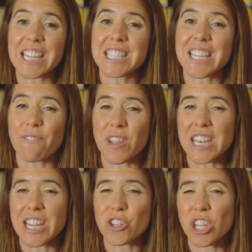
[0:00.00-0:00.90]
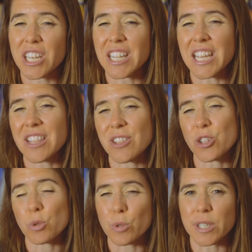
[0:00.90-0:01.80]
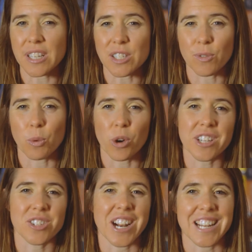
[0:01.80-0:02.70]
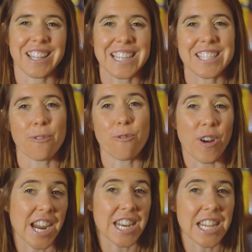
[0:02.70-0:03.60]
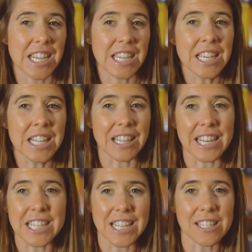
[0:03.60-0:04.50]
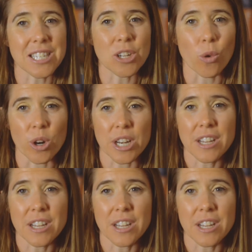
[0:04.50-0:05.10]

a definition in the truest sense of the word because they're not like defining light intensity or